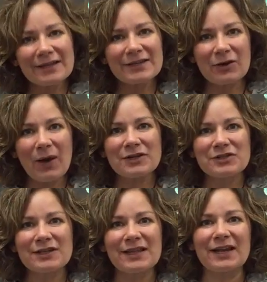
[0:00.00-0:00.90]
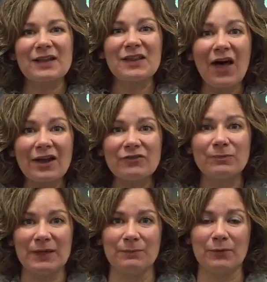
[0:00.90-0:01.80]
a question that a lot of
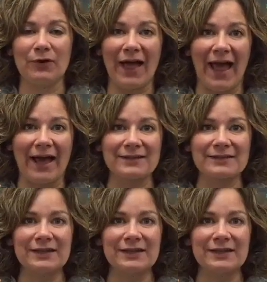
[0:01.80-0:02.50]
people ask,